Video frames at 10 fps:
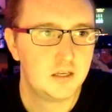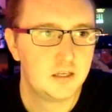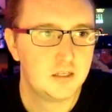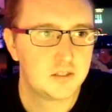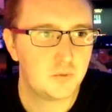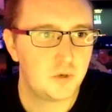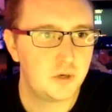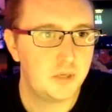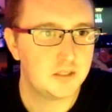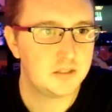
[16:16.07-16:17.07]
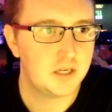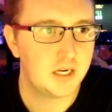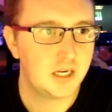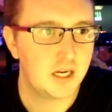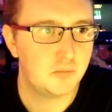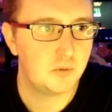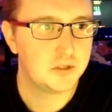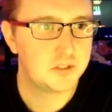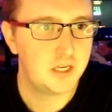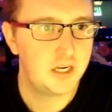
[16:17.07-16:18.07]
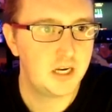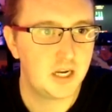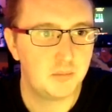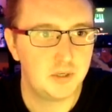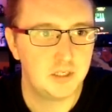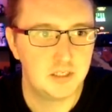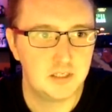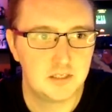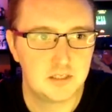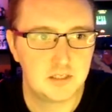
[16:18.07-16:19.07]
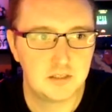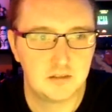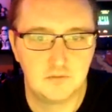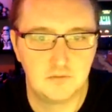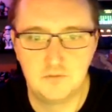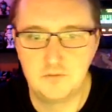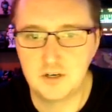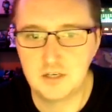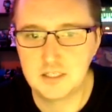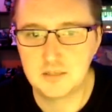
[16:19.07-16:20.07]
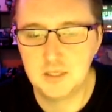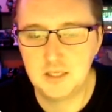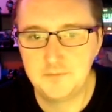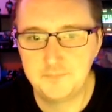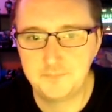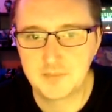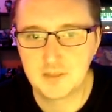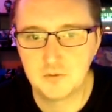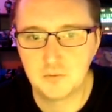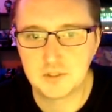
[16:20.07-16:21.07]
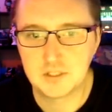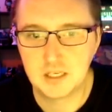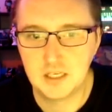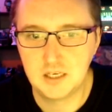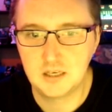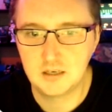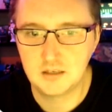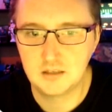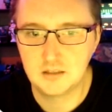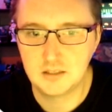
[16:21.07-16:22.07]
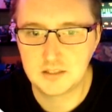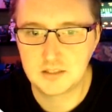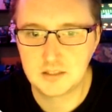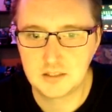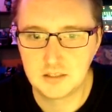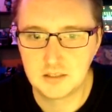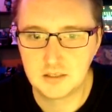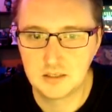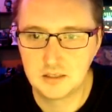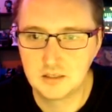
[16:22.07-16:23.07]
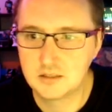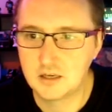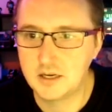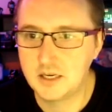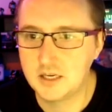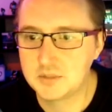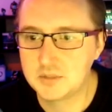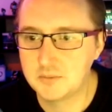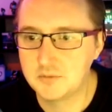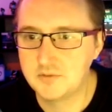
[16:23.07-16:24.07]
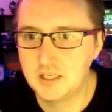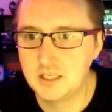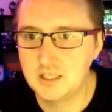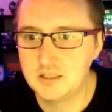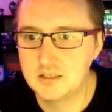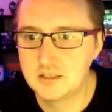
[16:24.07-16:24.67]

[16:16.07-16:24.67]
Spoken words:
So what about signing up? Well, signing up is very similar. Once again, let's tidy up some of these